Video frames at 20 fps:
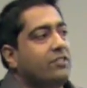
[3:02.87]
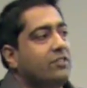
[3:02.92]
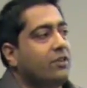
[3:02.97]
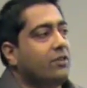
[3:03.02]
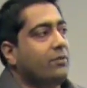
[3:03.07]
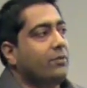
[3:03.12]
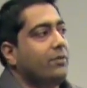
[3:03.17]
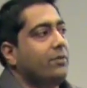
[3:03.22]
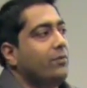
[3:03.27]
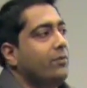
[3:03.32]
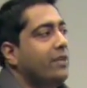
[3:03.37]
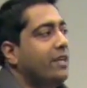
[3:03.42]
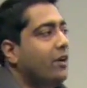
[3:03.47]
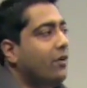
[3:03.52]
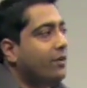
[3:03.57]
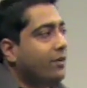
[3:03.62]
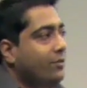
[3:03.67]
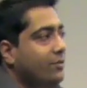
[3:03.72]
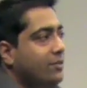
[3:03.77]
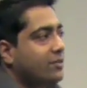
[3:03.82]
So we
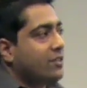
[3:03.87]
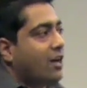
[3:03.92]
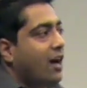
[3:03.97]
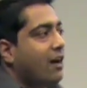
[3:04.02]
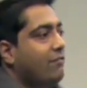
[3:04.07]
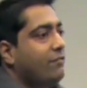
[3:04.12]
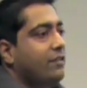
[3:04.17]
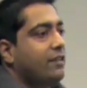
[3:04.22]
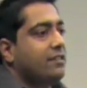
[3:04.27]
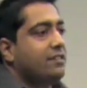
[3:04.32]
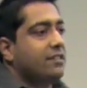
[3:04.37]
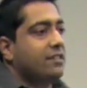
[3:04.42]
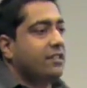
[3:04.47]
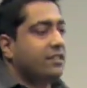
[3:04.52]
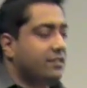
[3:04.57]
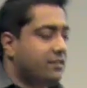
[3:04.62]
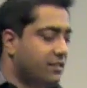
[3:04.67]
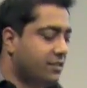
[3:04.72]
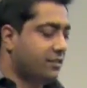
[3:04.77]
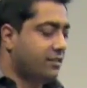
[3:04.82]
go into his office, and
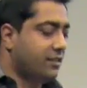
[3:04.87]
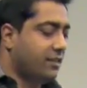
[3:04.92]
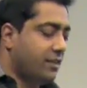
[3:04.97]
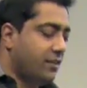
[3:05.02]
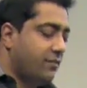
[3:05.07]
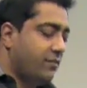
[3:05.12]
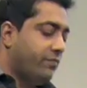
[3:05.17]
he sits there,